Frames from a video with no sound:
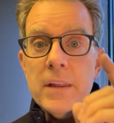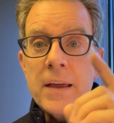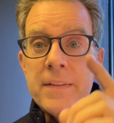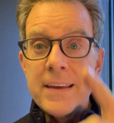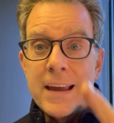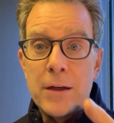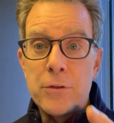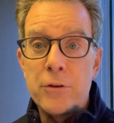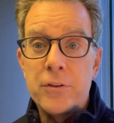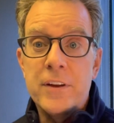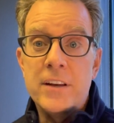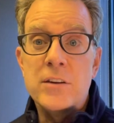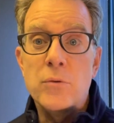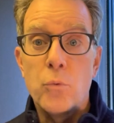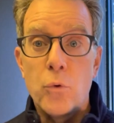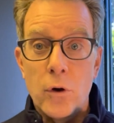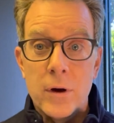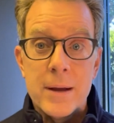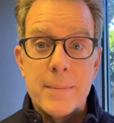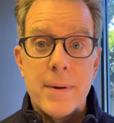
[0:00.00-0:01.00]
The other thing to
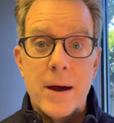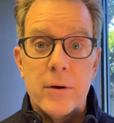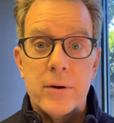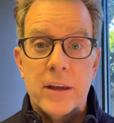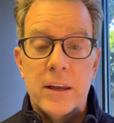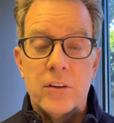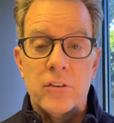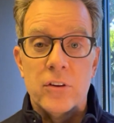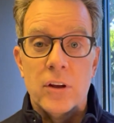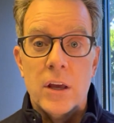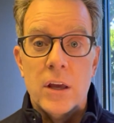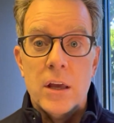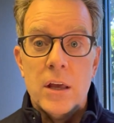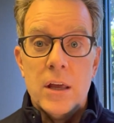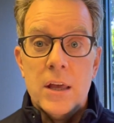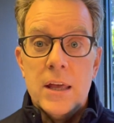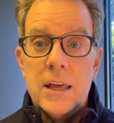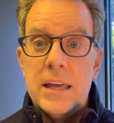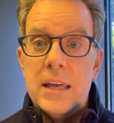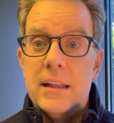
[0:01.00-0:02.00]
worry about is,
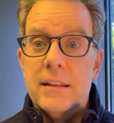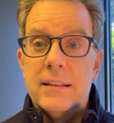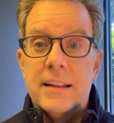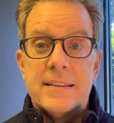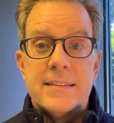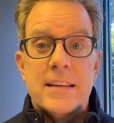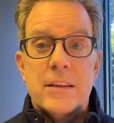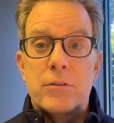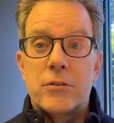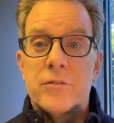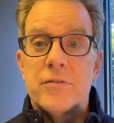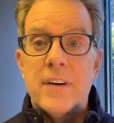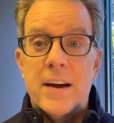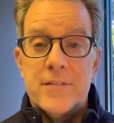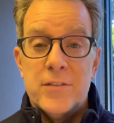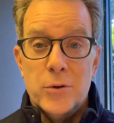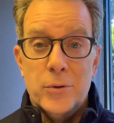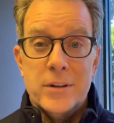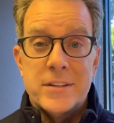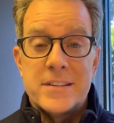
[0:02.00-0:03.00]
let's say there's
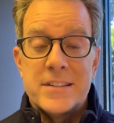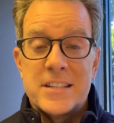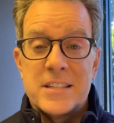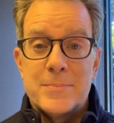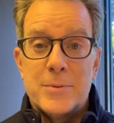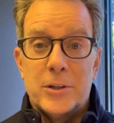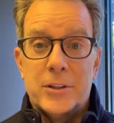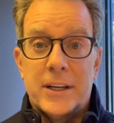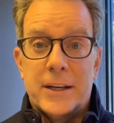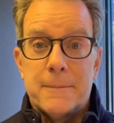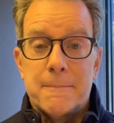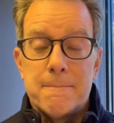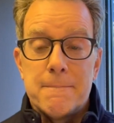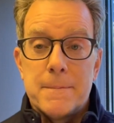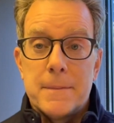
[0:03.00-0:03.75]
5 units in this building.